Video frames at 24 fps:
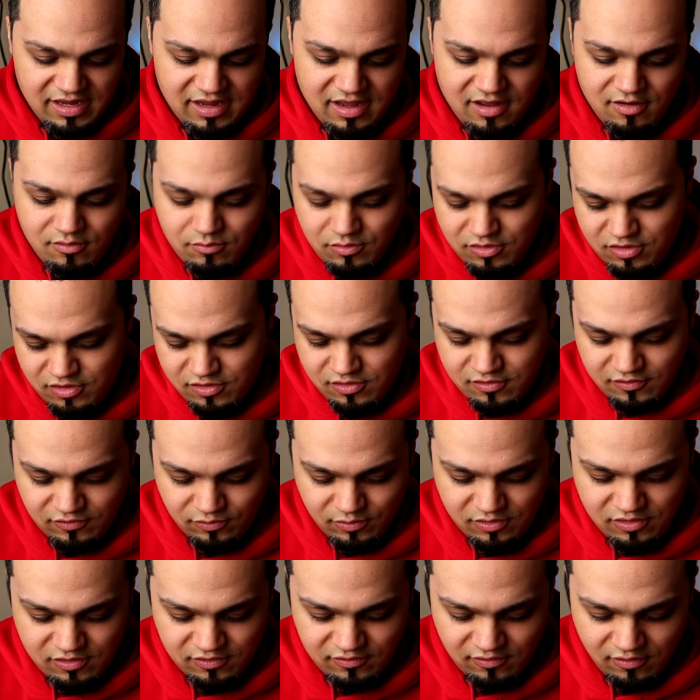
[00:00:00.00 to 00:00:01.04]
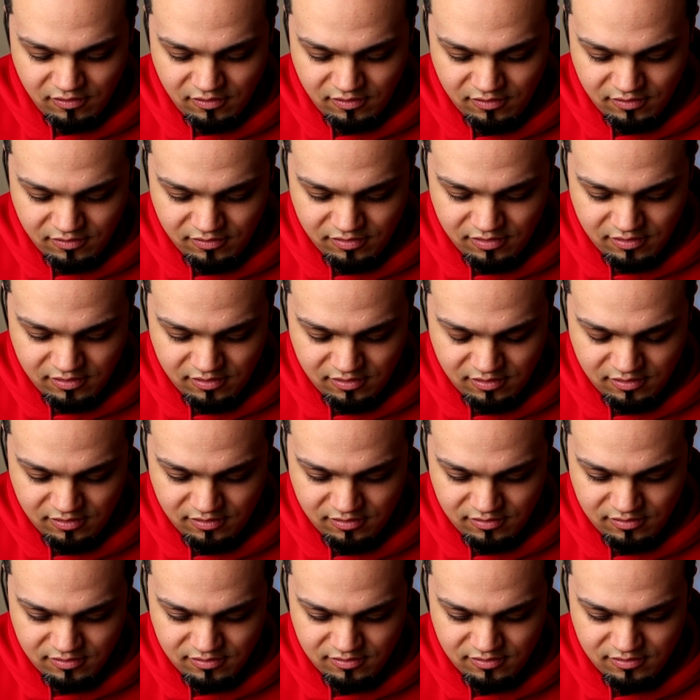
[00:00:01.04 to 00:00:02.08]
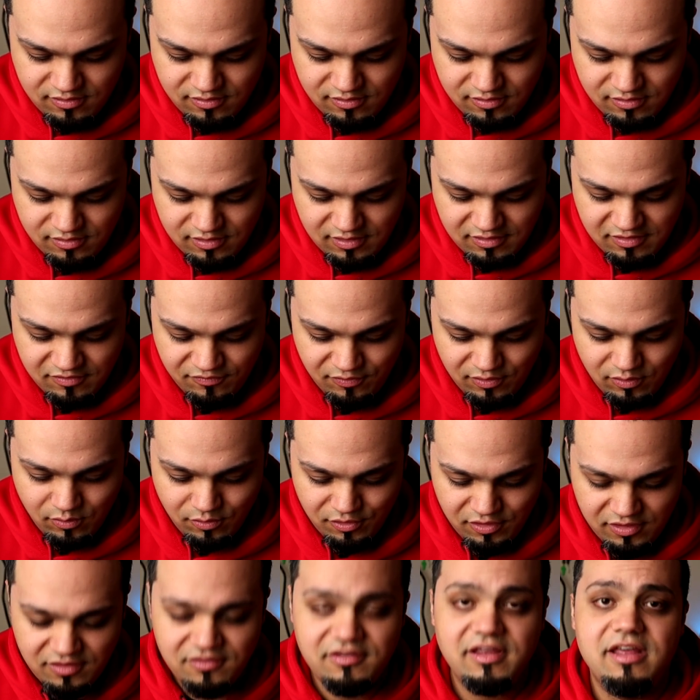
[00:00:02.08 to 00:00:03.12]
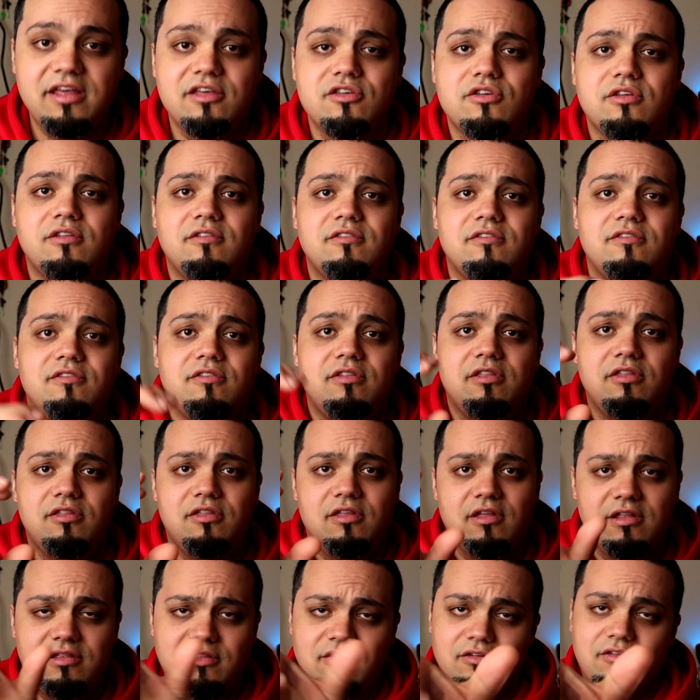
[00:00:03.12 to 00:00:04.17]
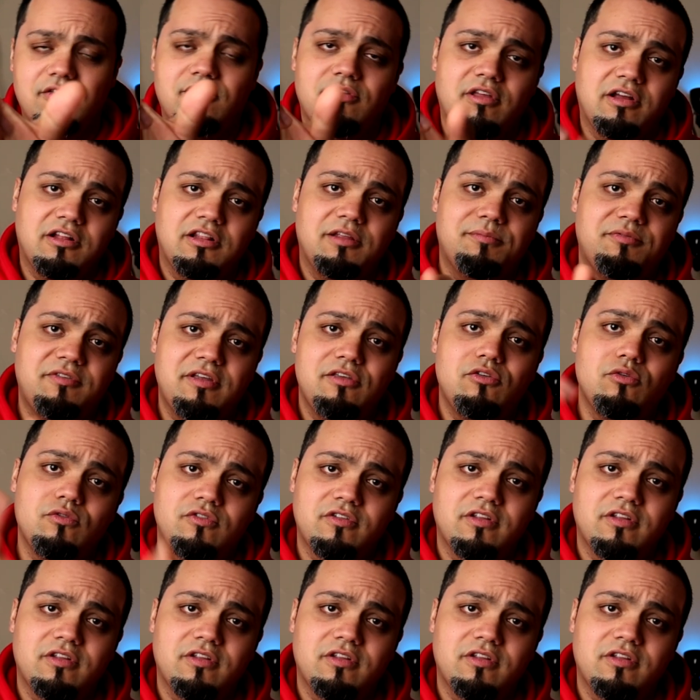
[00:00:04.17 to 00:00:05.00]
layout, which switches all the the different orientations, the, the, the clips that you